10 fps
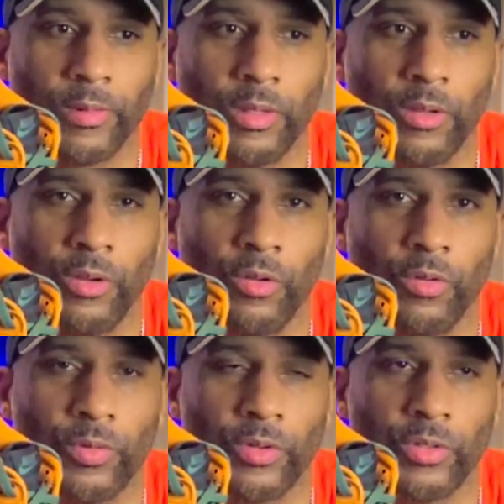your
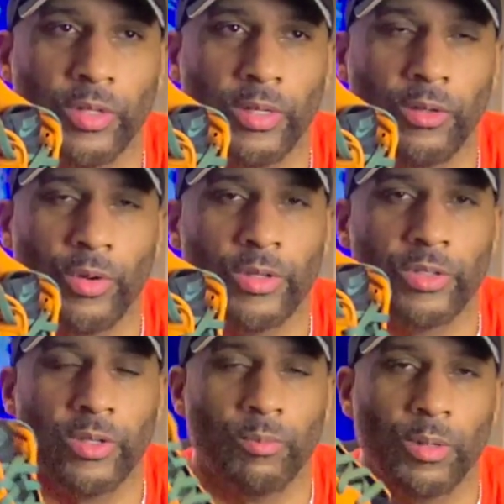university,
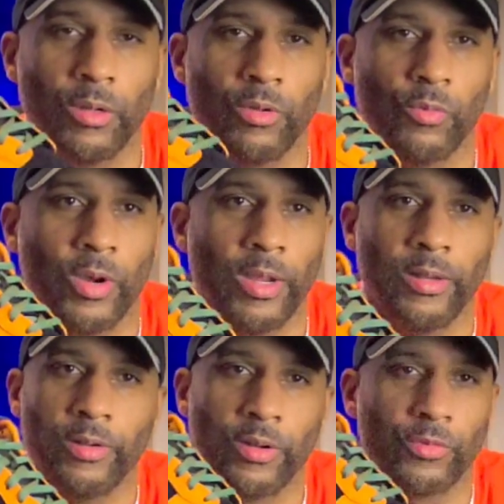UNC blue and white,
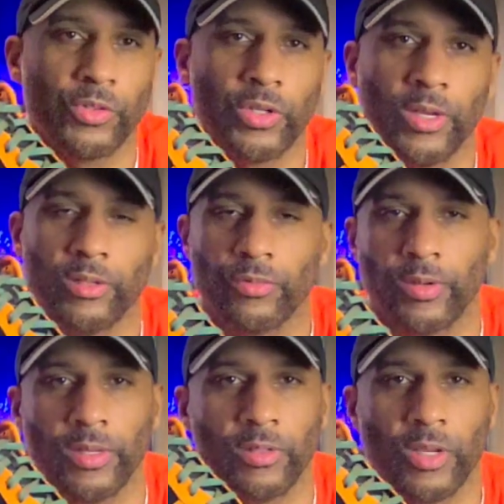and different shades of
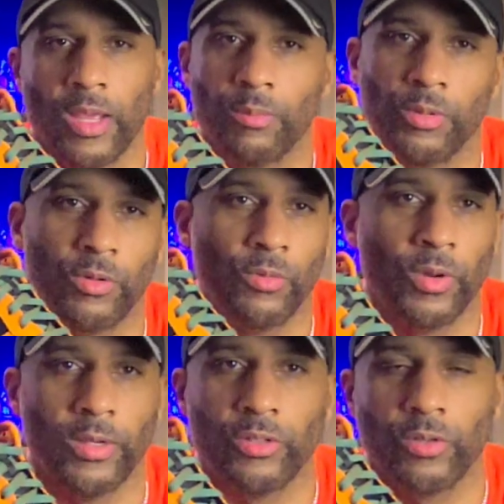it, sky blue and
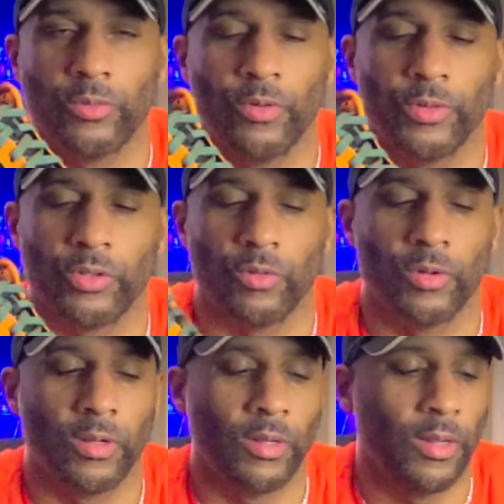white, so forth and so
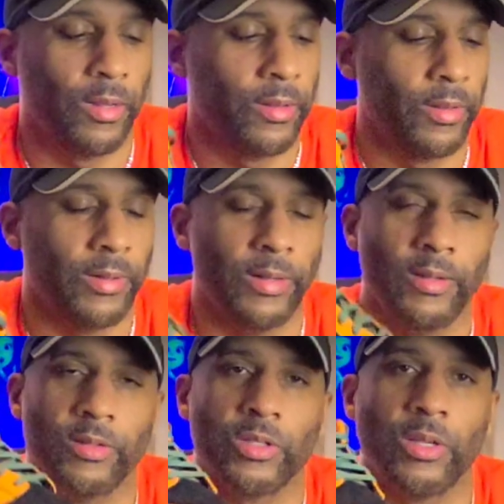on. They
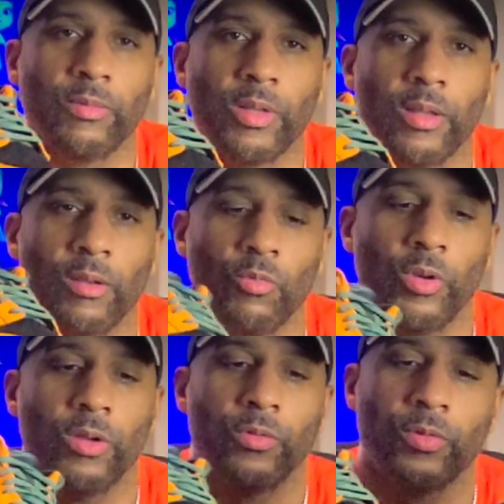did the same thing
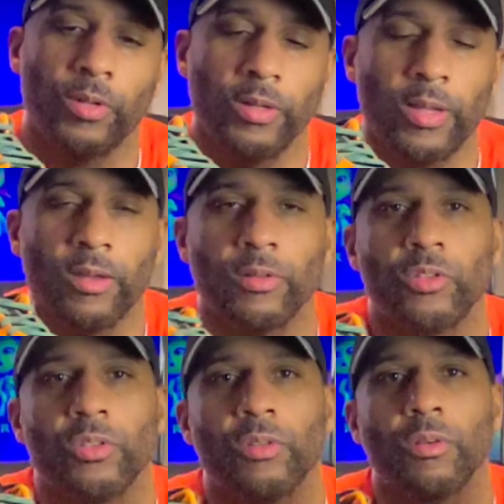with the
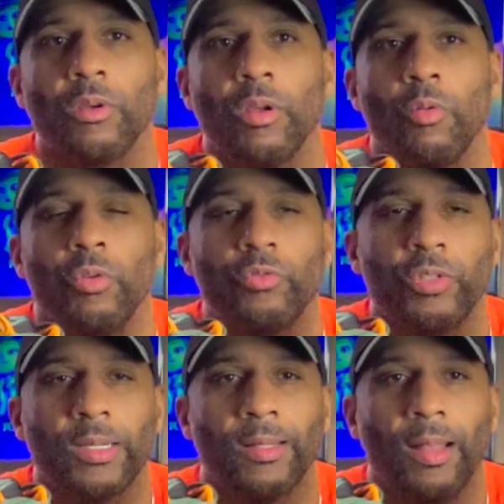dunks, which
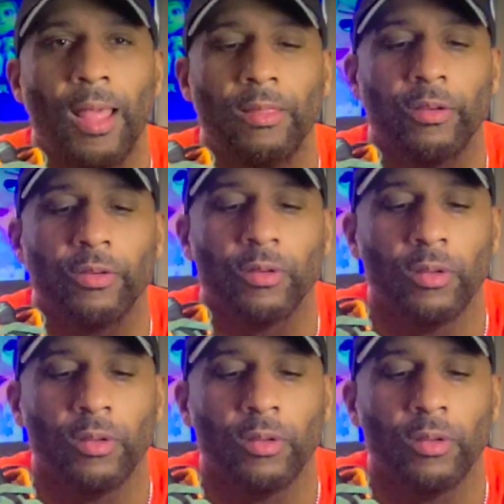was in leather.